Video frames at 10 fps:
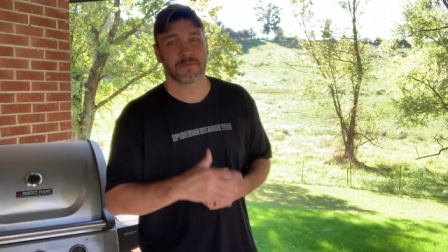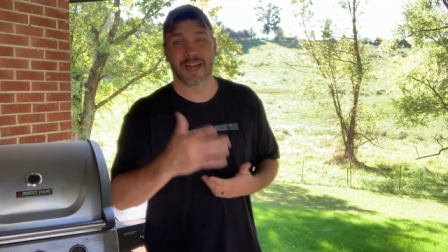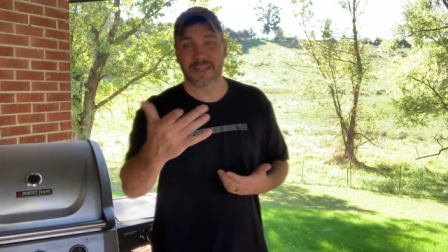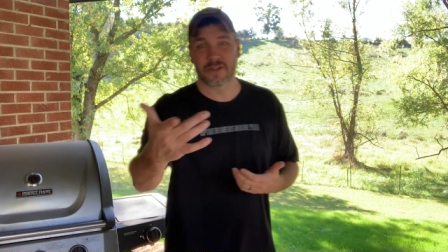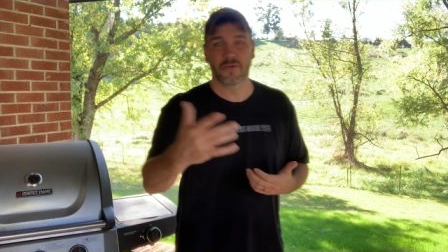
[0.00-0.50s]

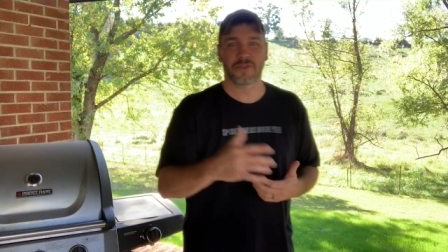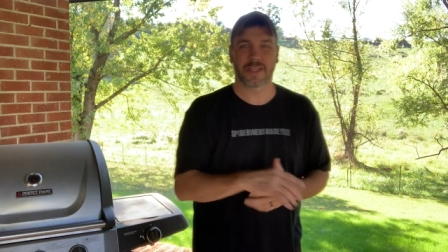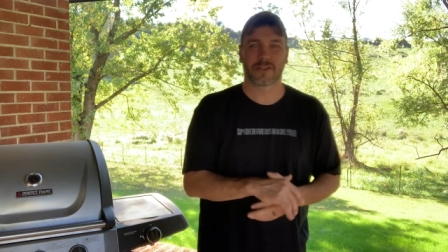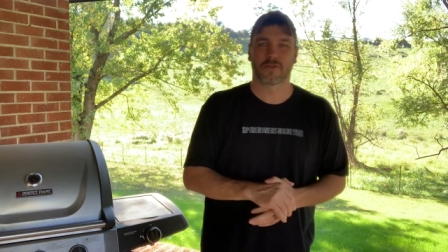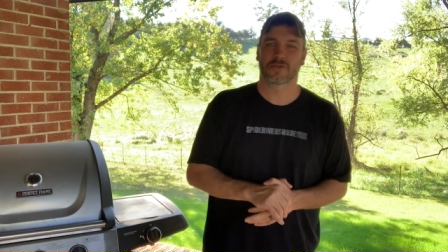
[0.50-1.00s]
But I do
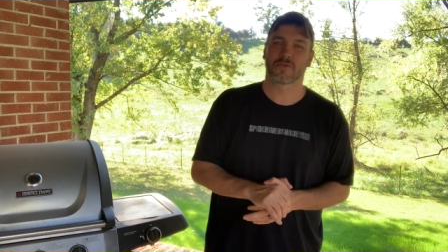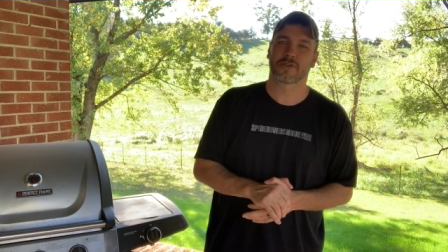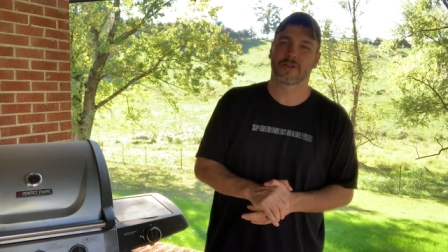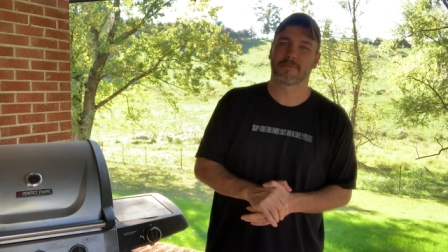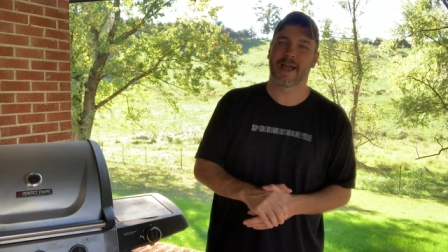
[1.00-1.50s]
think those are
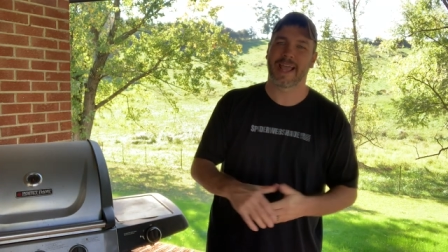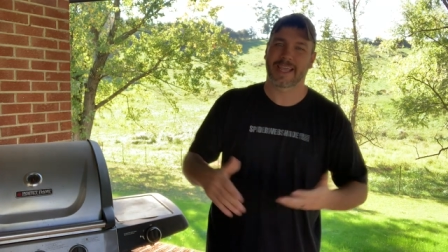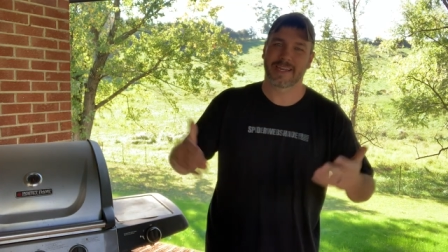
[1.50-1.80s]
gonna come back.